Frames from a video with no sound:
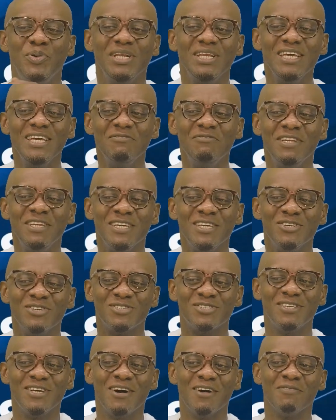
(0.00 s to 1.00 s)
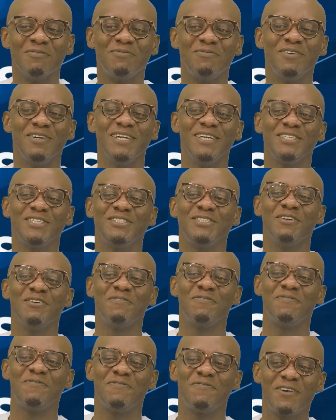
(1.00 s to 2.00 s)
Believing in yourself is
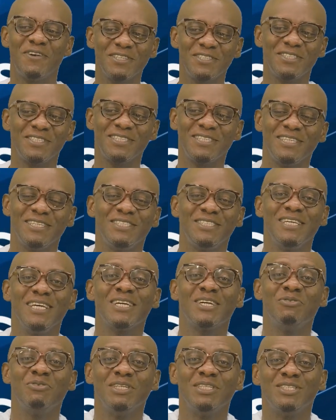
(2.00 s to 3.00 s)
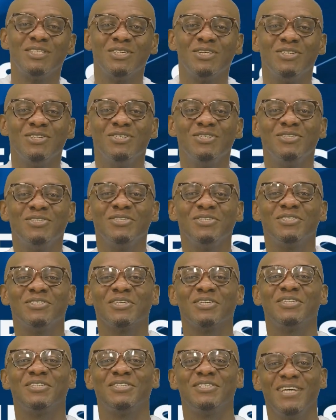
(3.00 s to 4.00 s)
the first secret to
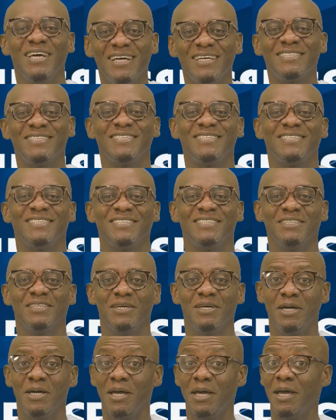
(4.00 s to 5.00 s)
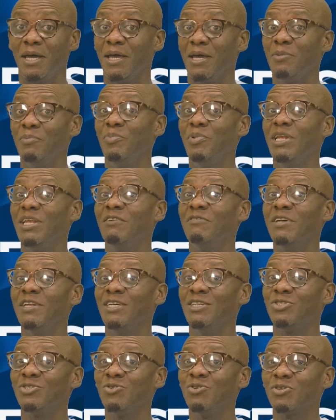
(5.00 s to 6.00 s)
success. Believing
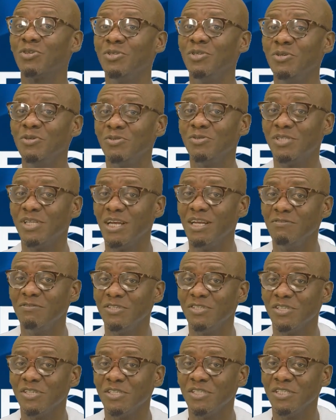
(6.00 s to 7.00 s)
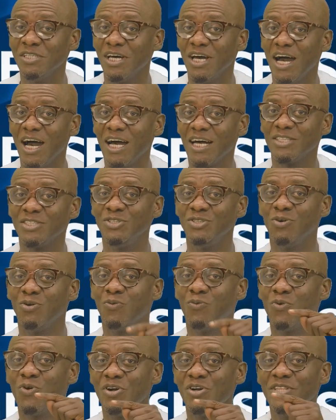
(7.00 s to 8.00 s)
in SOUQ News Television as
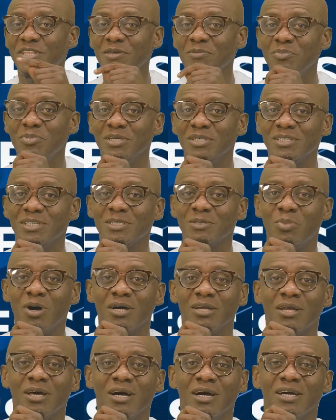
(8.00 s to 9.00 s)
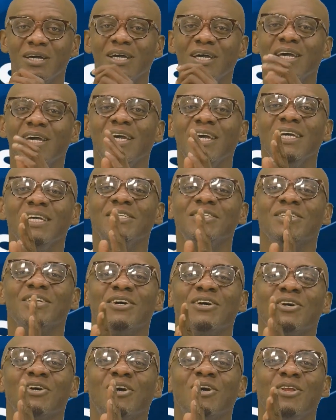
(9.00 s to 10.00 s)
your worthy business partner is
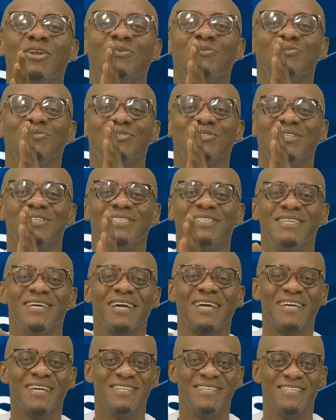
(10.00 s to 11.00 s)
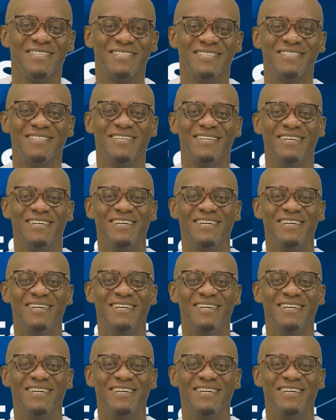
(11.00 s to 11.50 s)
a close second.